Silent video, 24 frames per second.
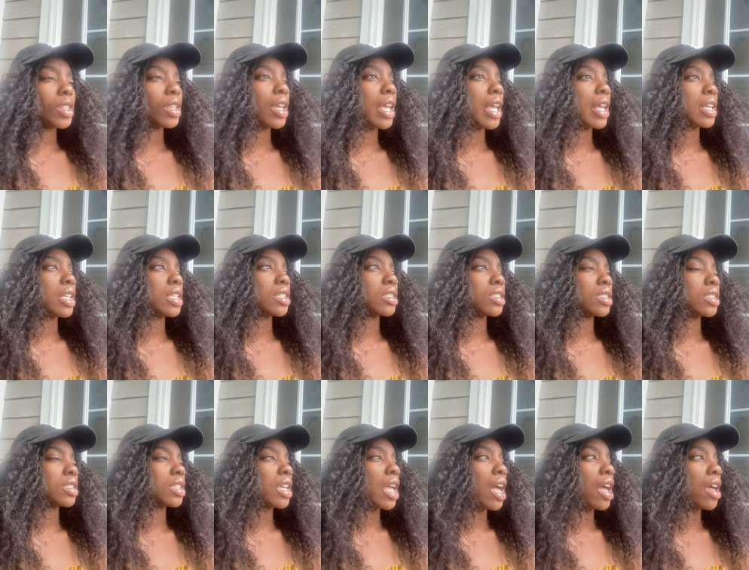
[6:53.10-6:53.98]
And
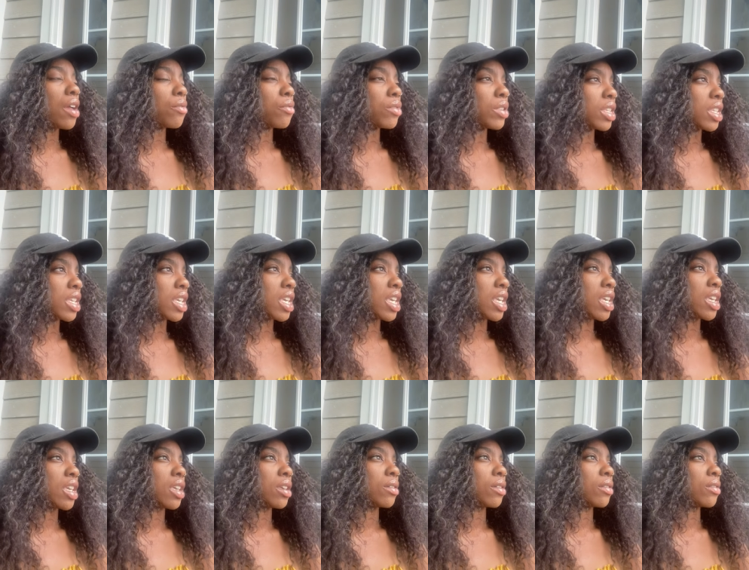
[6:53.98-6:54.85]
it's not
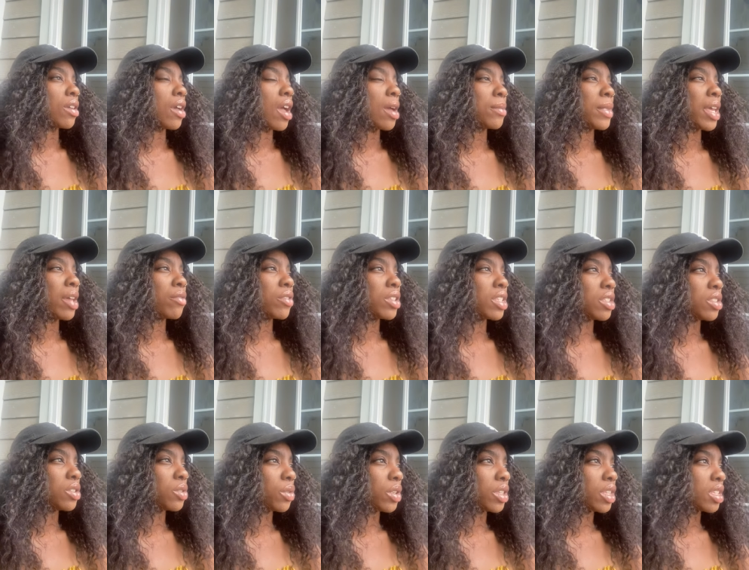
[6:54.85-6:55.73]
really I'm not really
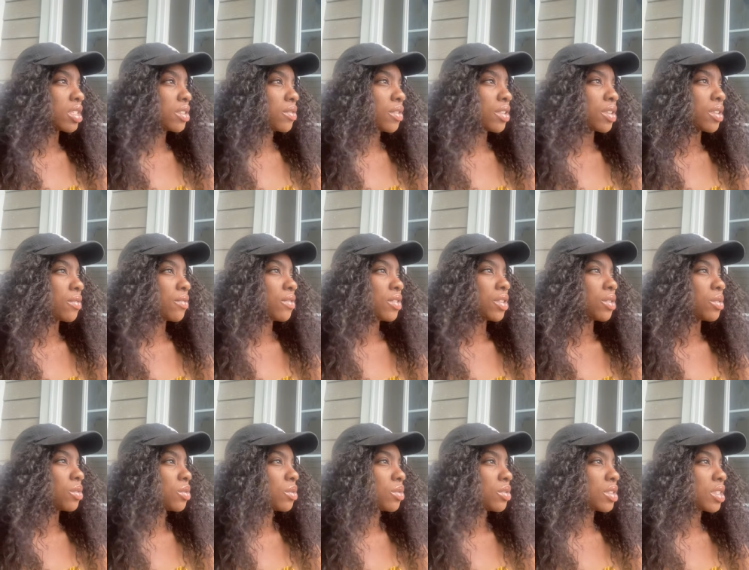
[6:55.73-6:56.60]
doing this for the
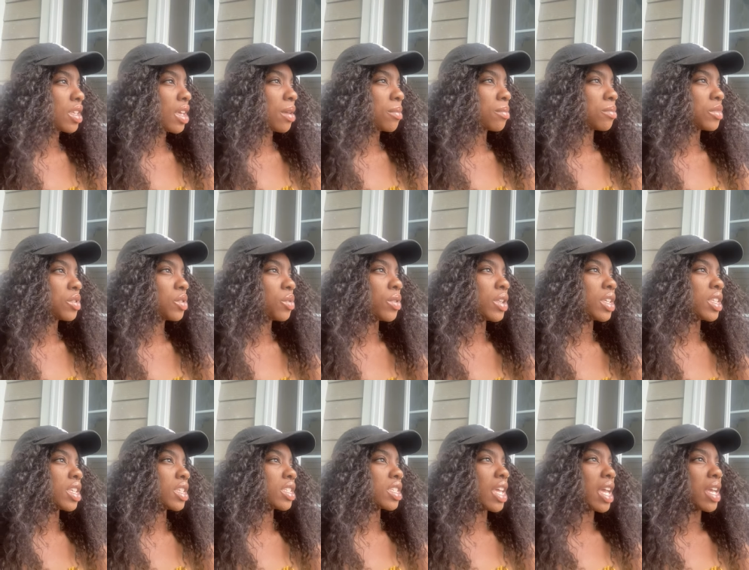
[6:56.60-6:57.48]
views. I'm doing
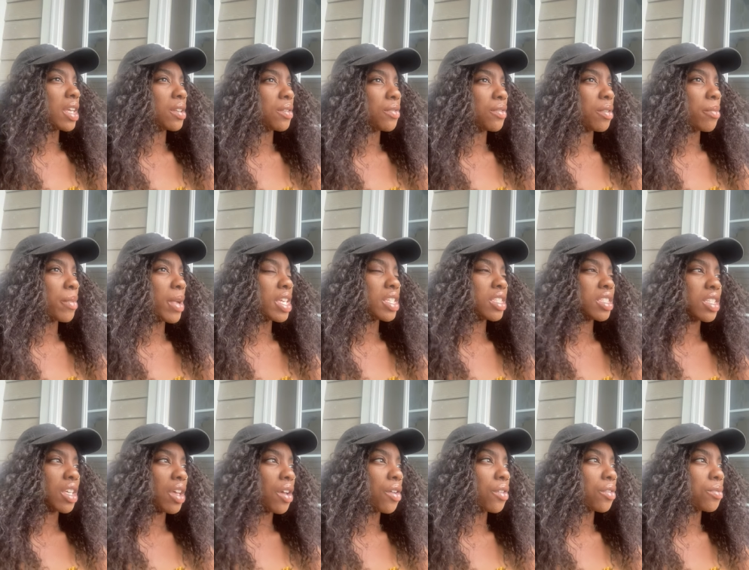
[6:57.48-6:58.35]
this kind of for
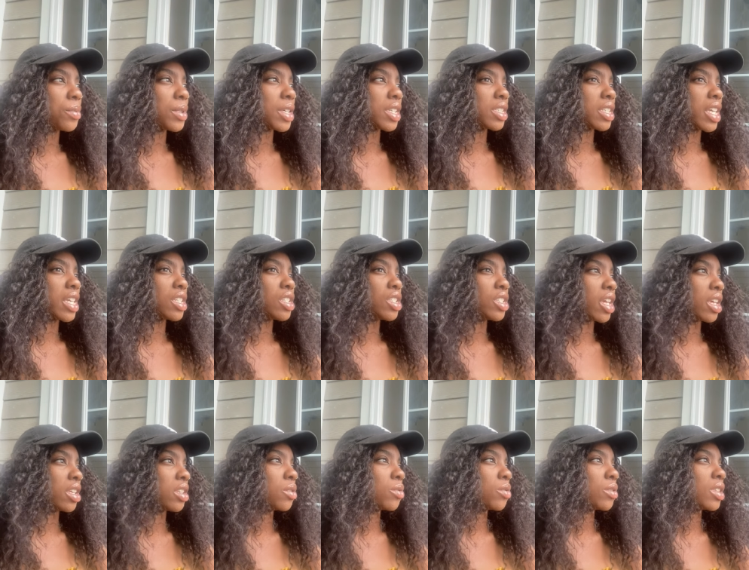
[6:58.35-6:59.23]
myself because I
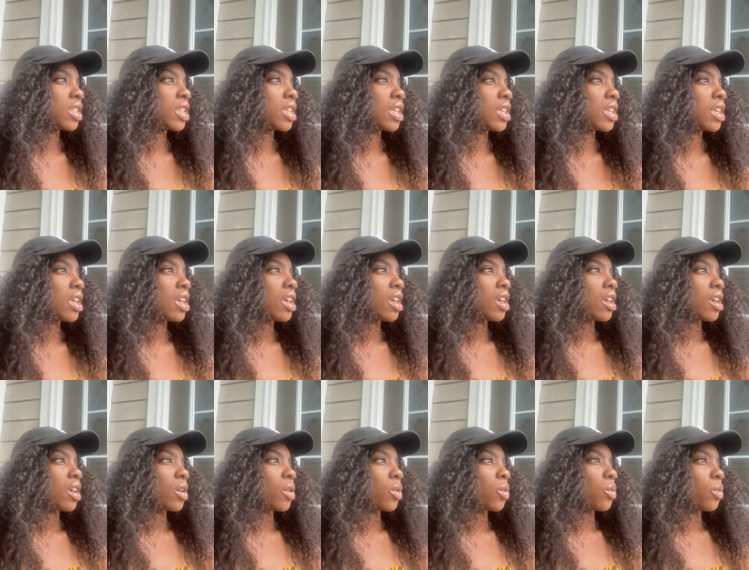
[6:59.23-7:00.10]
genuinely
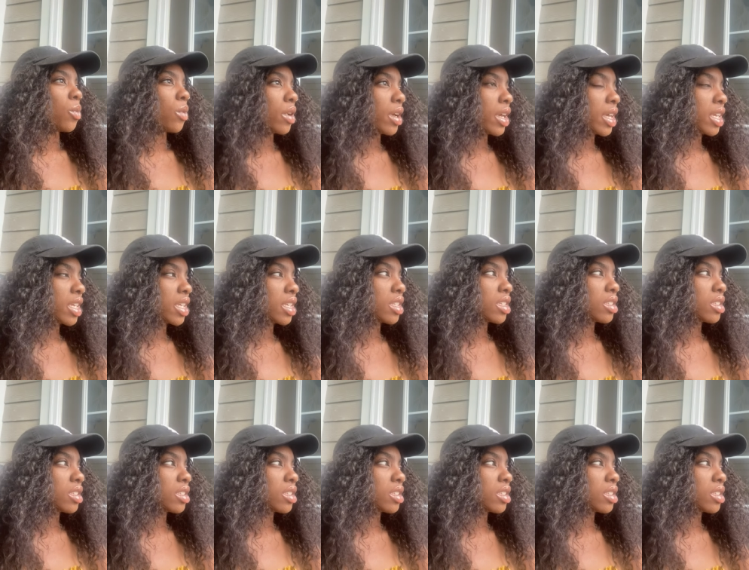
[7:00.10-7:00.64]
want